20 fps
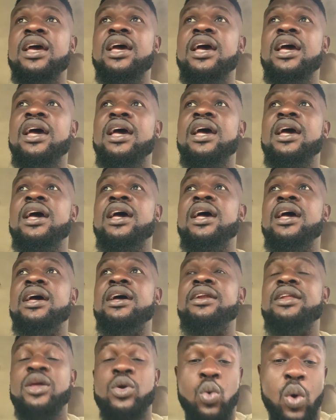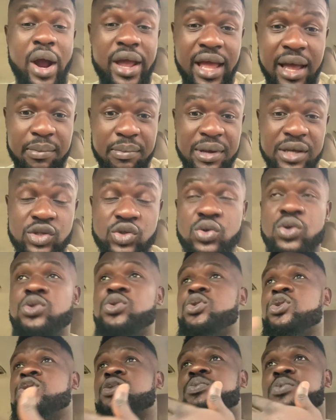uh, requirement, so
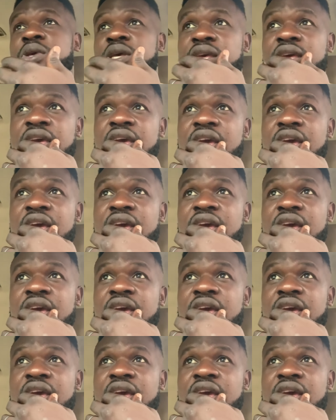to speak.